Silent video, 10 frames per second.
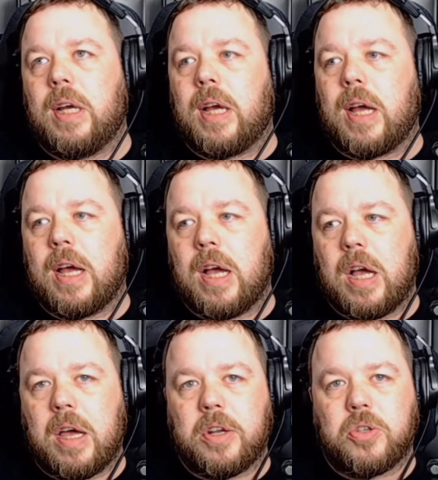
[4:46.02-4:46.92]

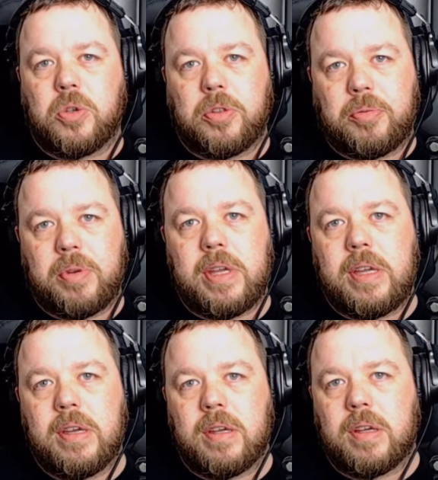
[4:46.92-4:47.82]
And I saw three
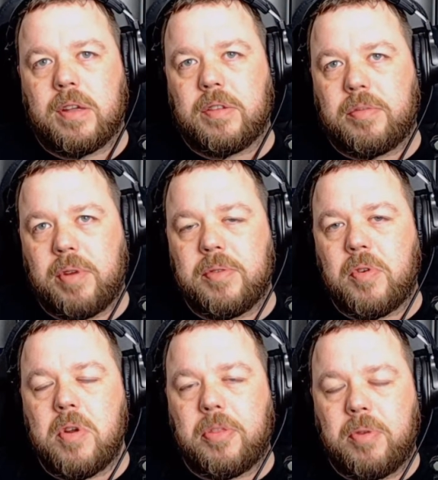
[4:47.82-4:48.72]
of
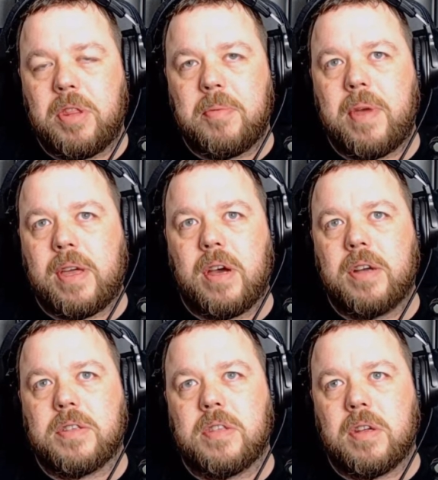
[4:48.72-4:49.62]
the main
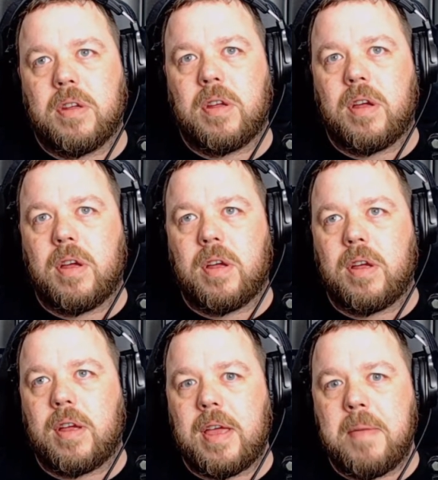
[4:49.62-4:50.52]
guys that,
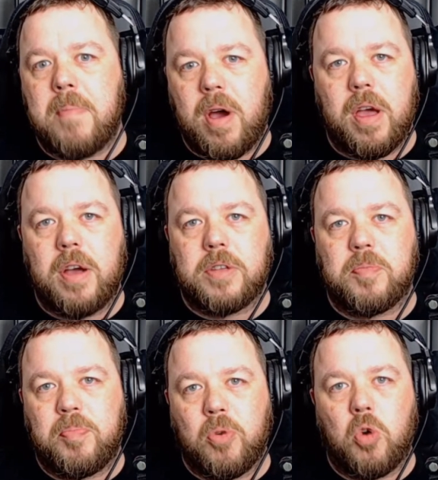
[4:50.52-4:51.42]
in my eyes,
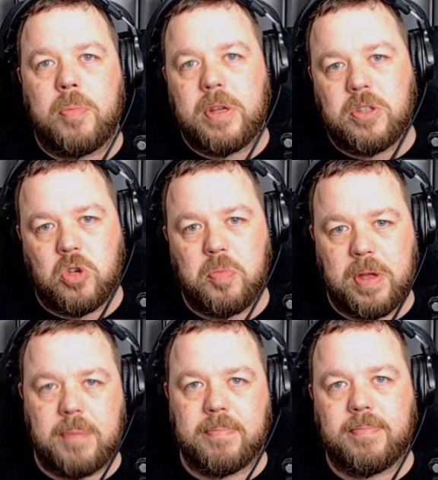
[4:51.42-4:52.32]
brought me to
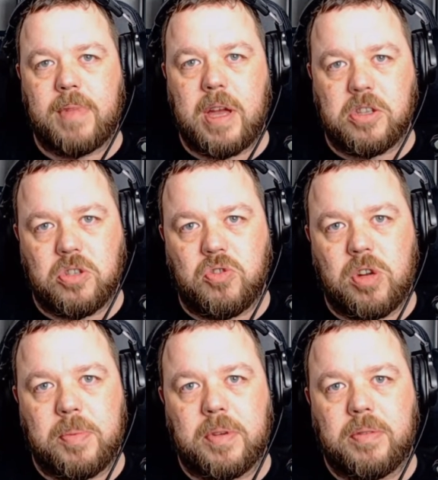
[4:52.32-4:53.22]
Beam as a streamer: